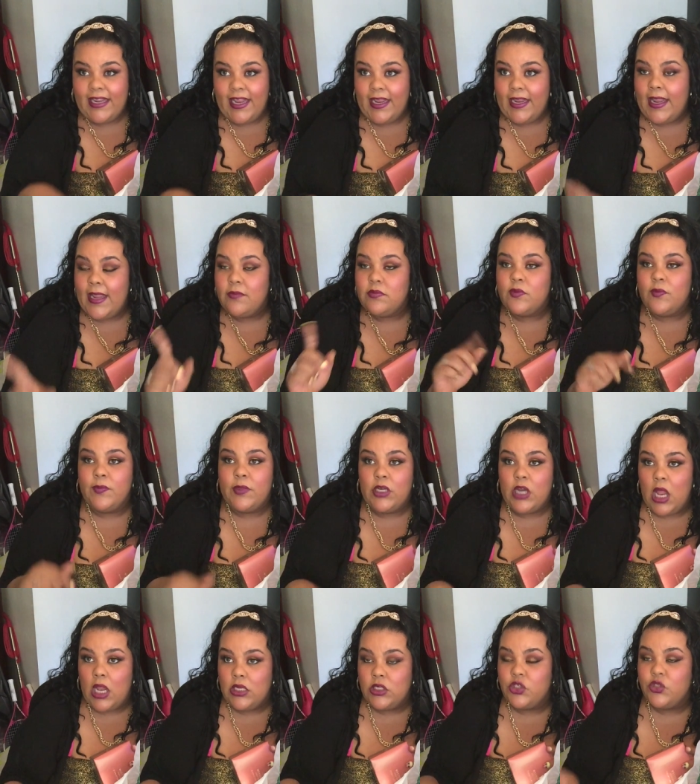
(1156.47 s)
K-Cups from the
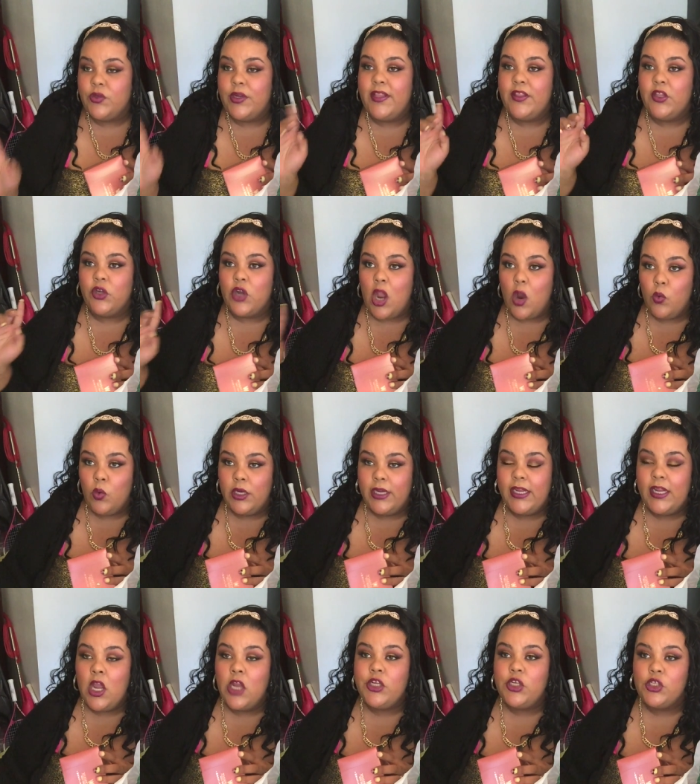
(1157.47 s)
Dollar Tree and they're not
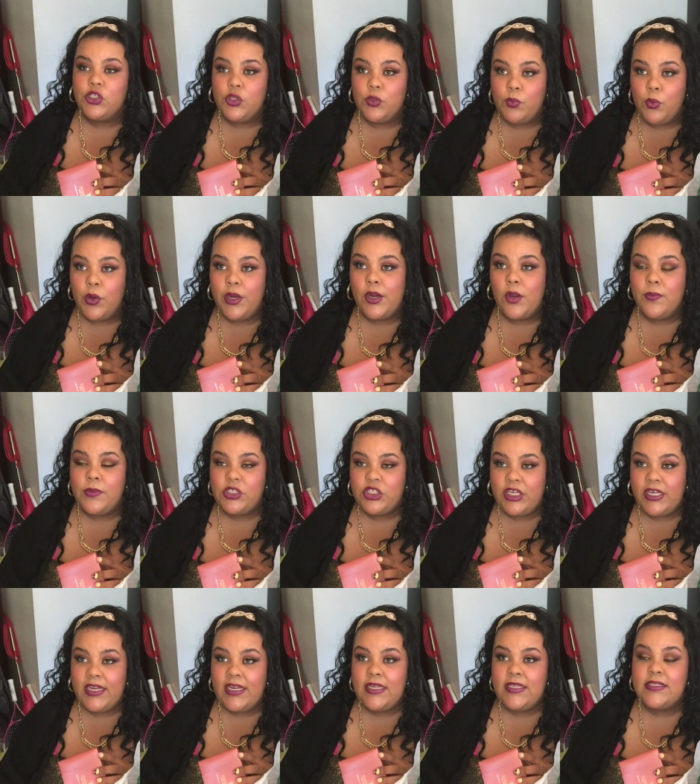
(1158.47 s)
working on your 2.0
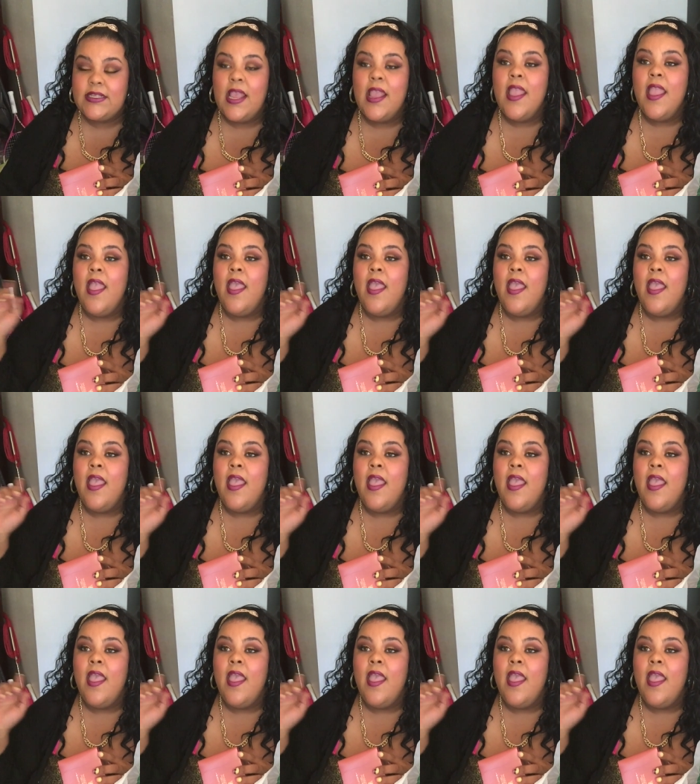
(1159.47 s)
machines,